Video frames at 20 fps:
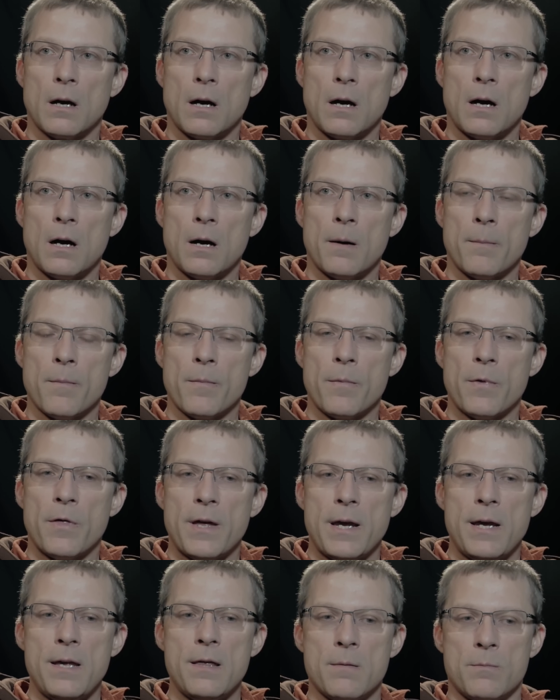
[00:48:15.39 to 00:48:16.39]

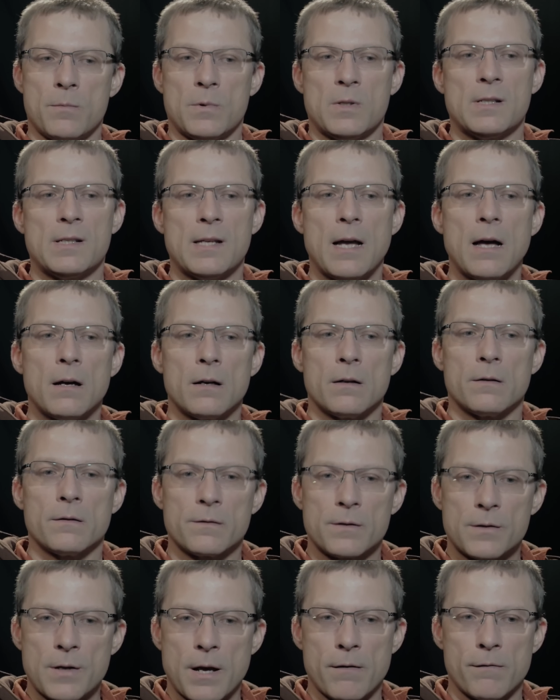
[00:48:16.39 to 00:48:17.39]
they
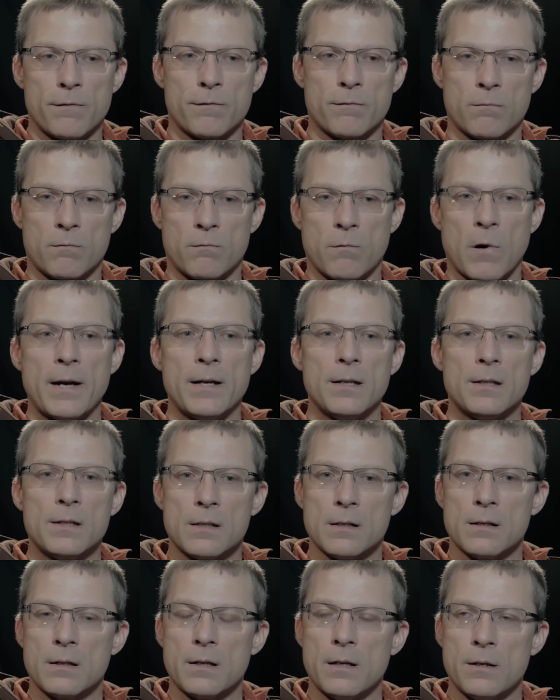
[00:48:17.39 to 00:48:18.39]
themselves have
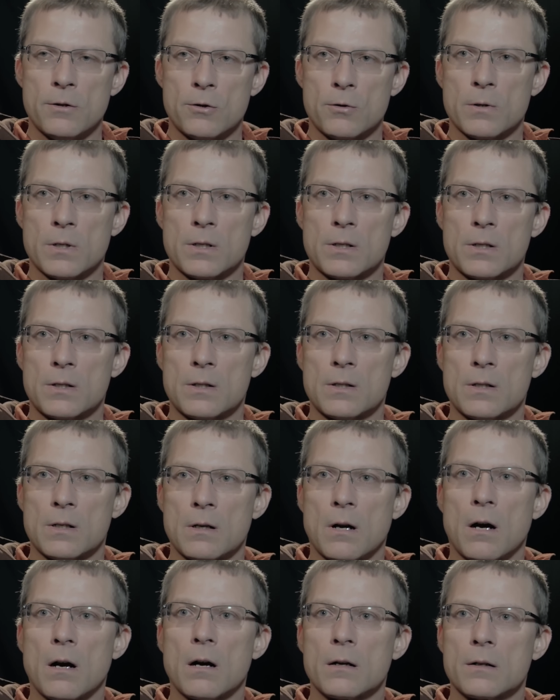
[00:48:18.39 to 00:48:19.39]
rights and interests
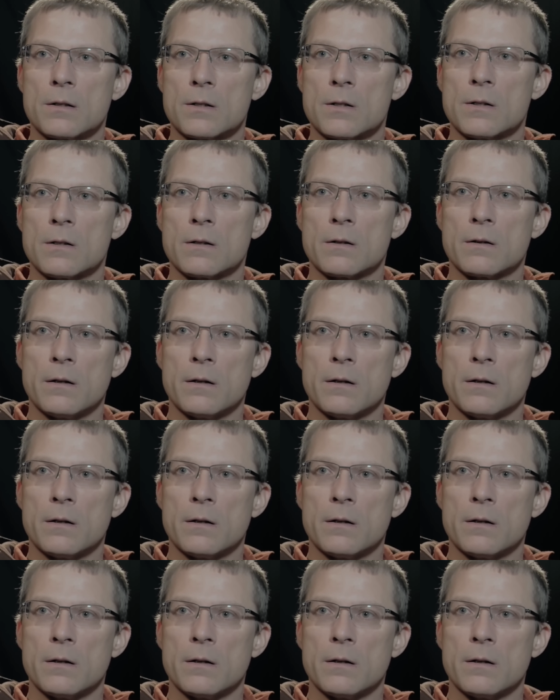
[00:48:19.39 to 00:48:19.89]
and hearts,